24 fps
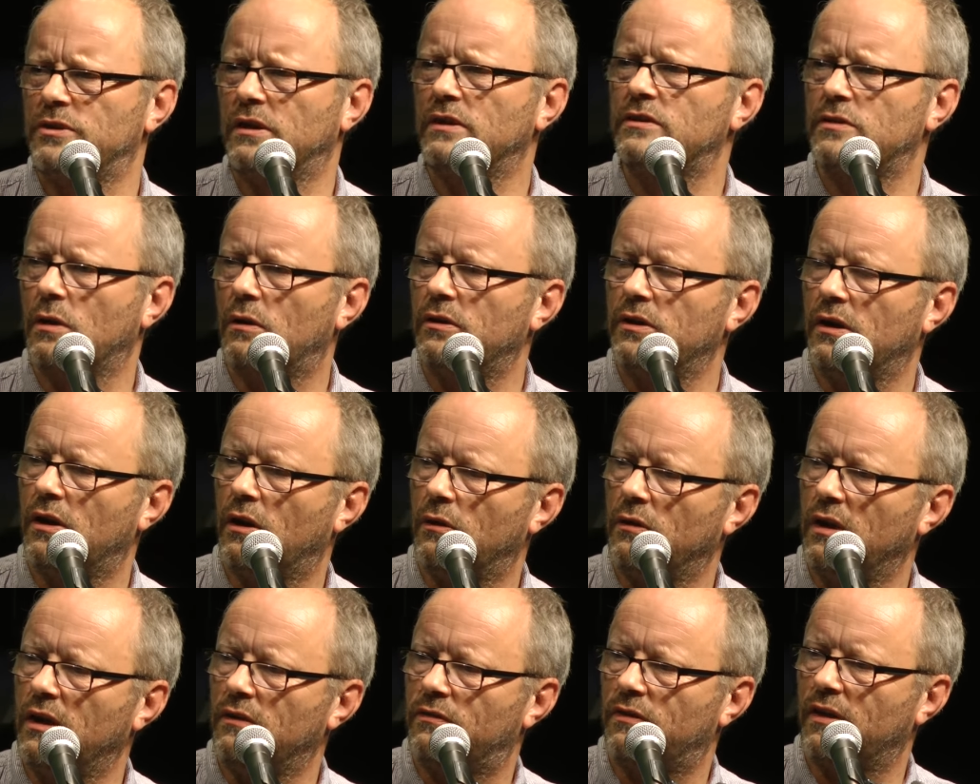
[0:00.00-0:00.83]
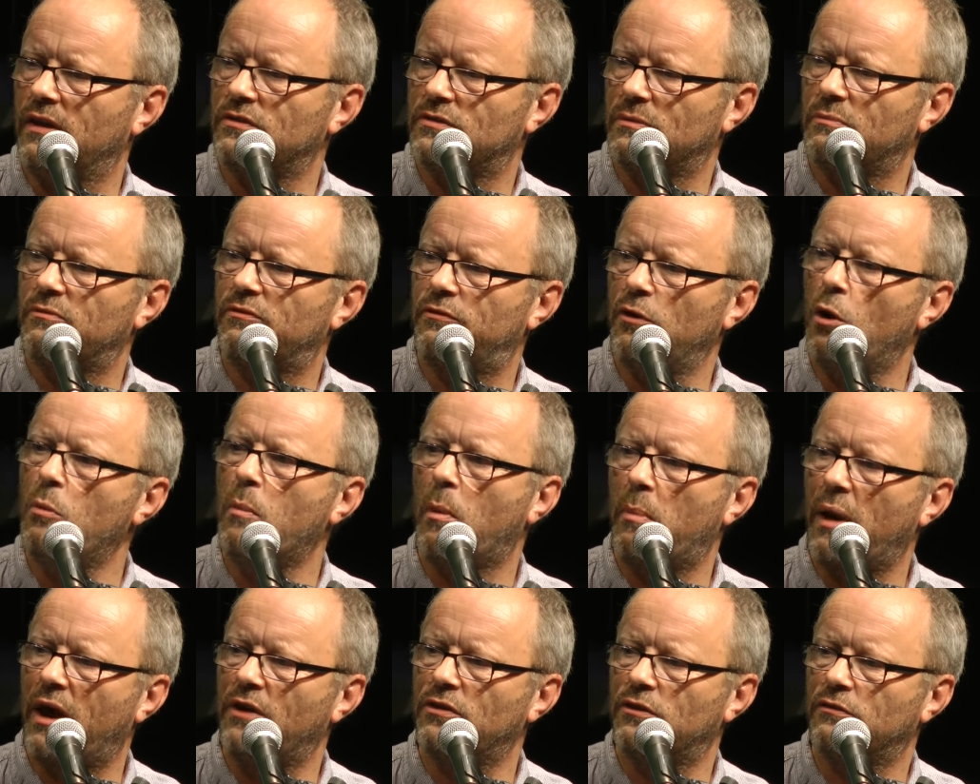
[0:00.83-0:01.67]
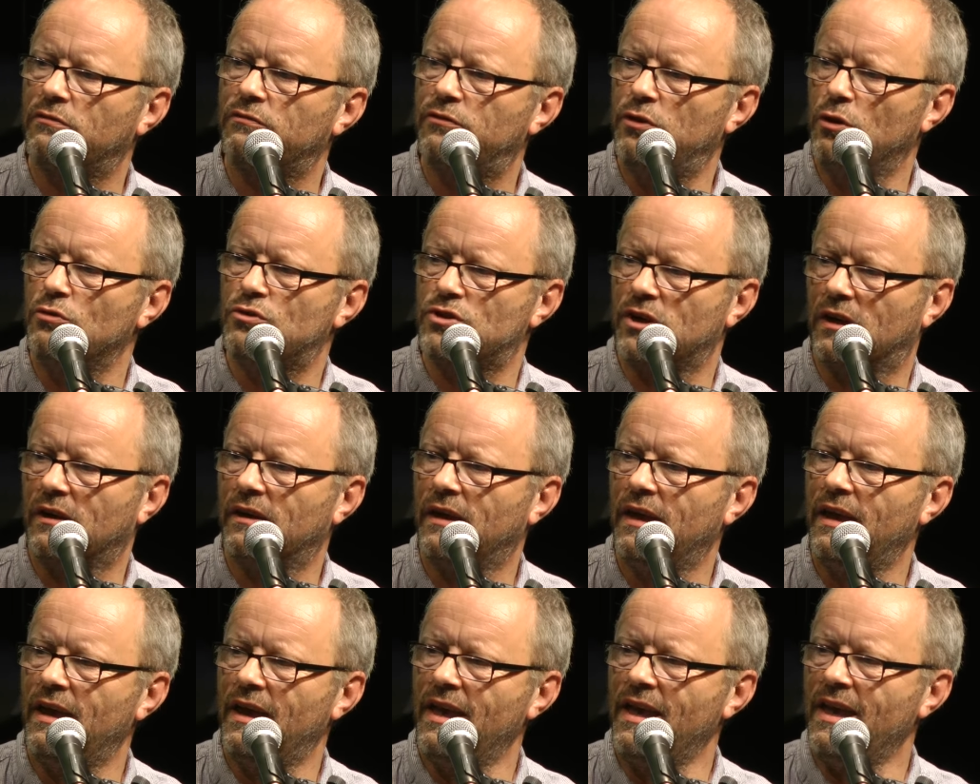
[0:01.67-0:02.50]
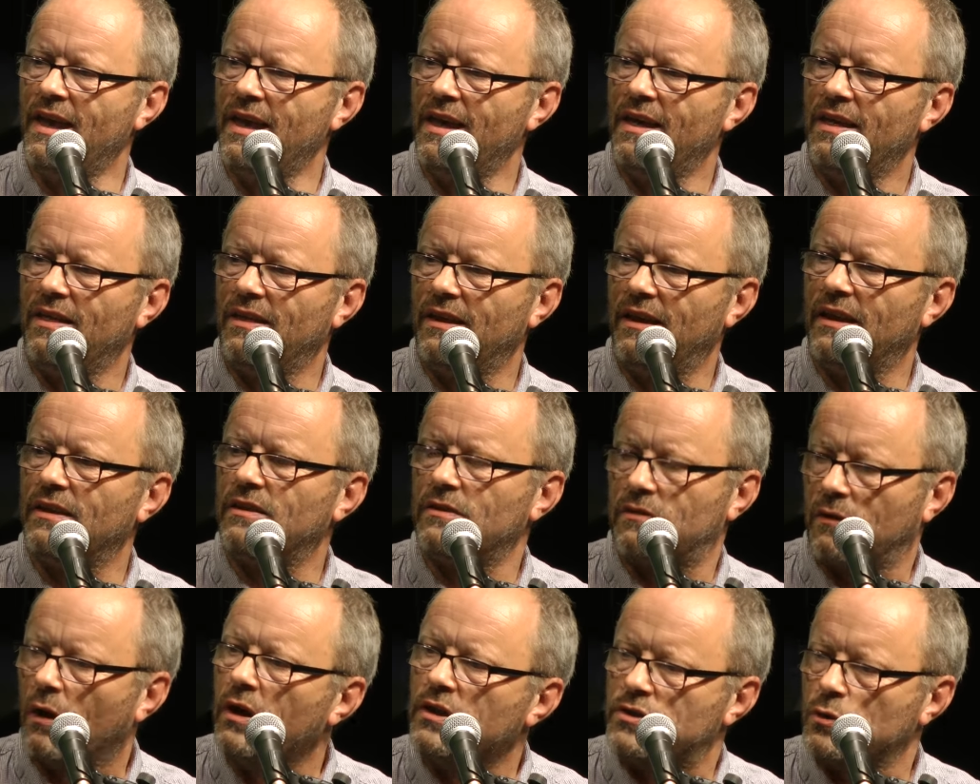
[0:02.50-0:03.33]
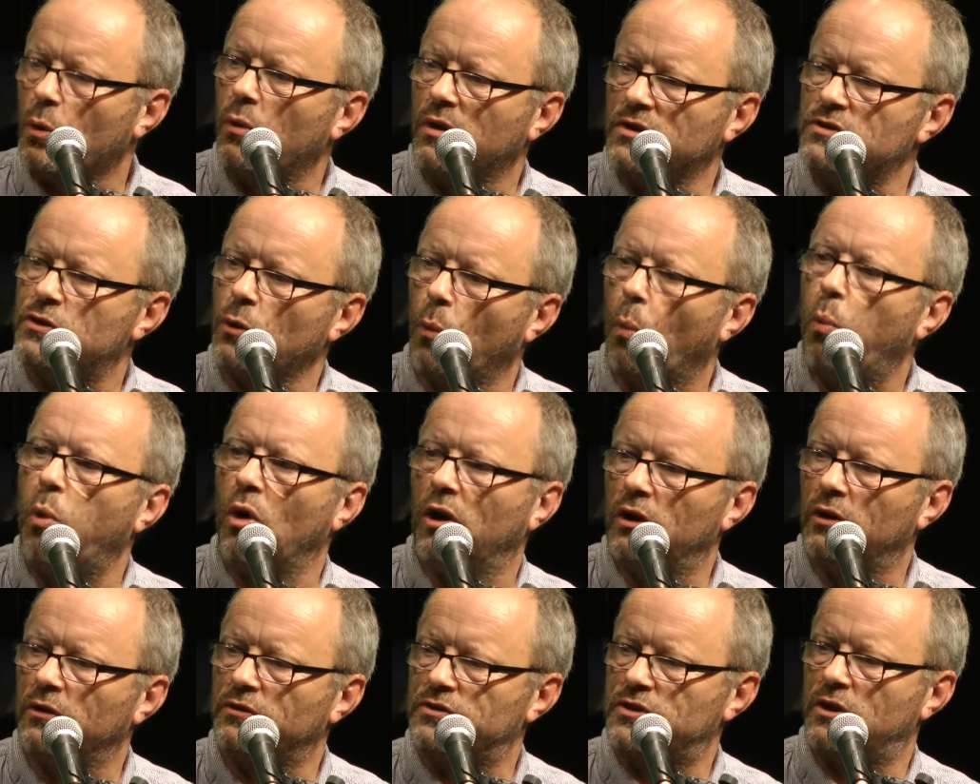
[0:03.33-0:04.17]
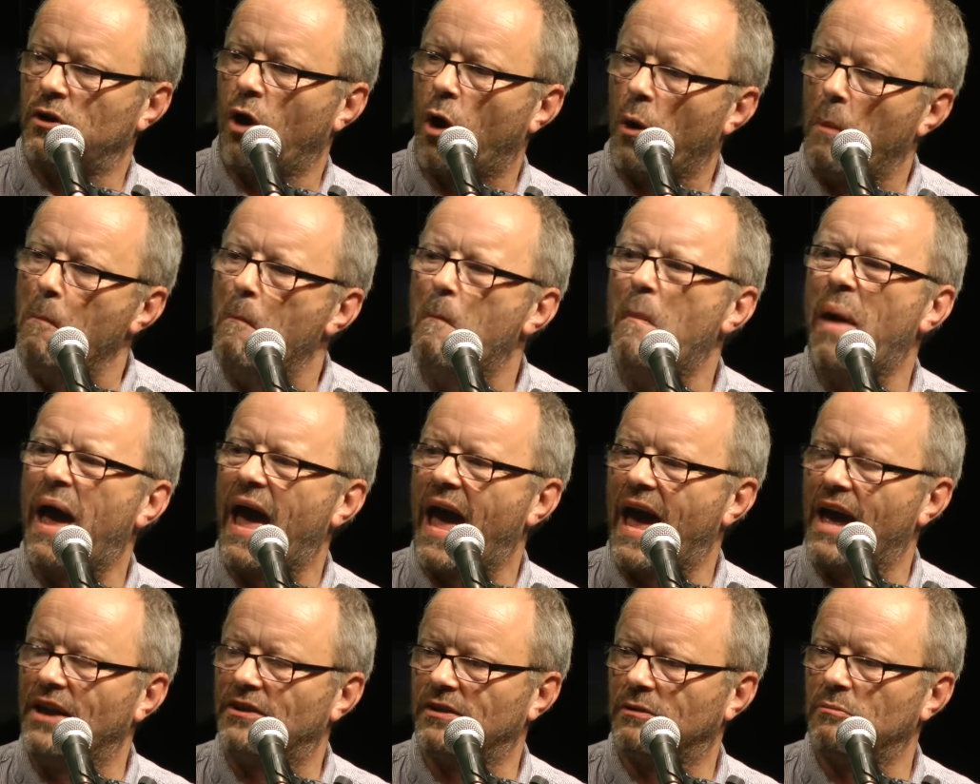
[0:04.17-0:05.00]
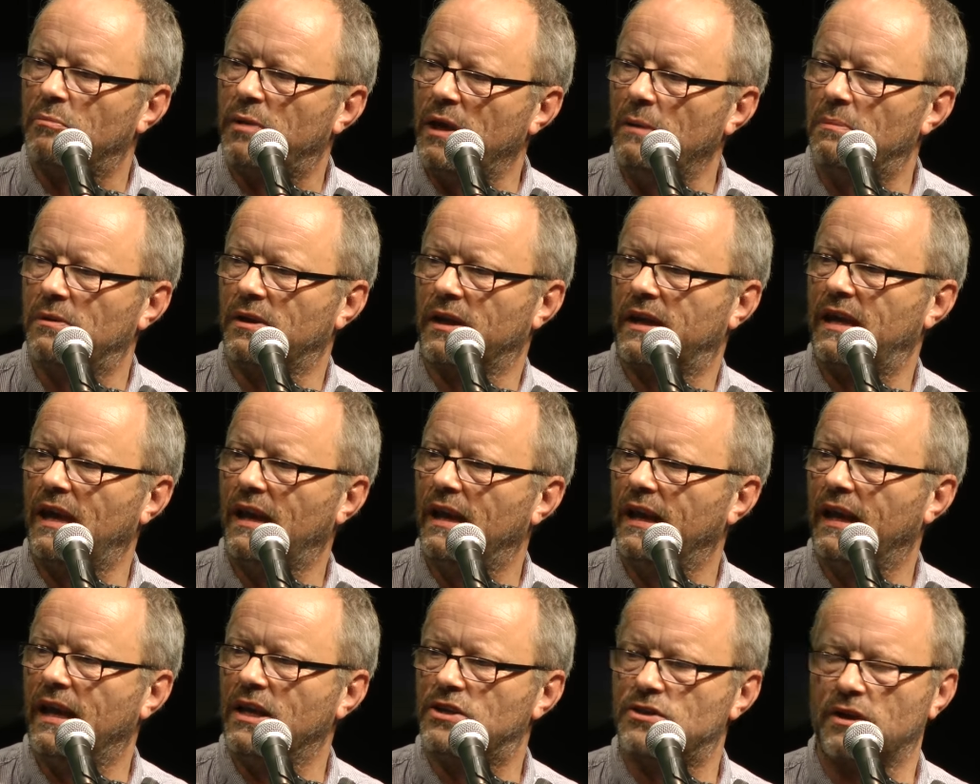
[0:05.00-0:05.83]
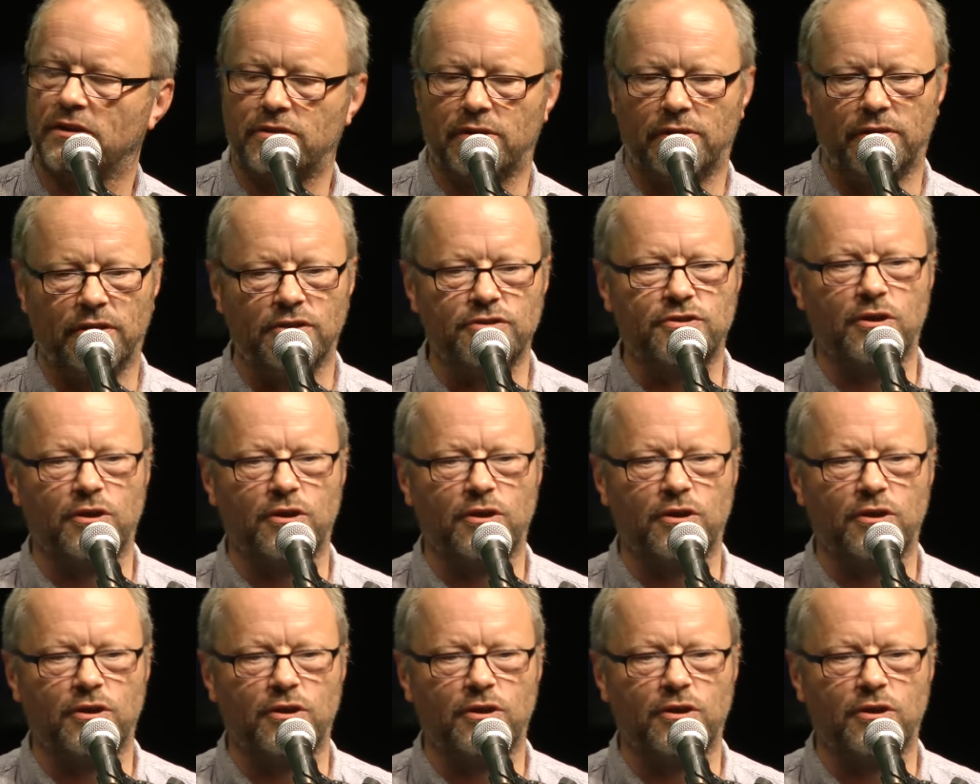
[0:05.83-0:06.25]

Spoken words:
It's, you know, if there's a film about the future, it's always the world's gone mad and people are killing each other and